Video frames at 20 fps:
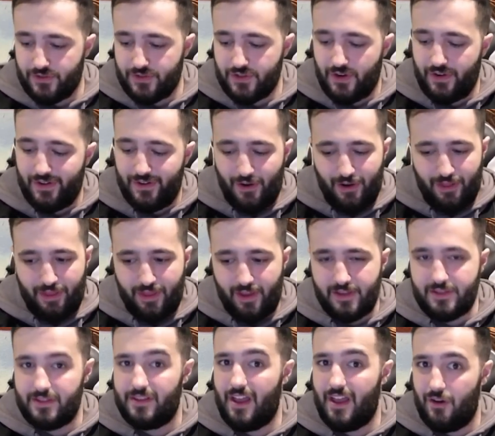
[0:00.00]
Sorry, not
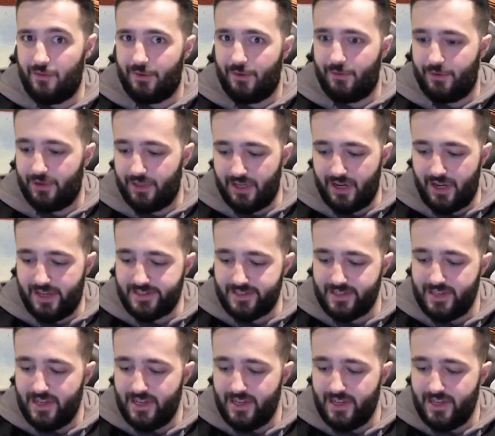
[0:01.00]
1,000. That would be really nice.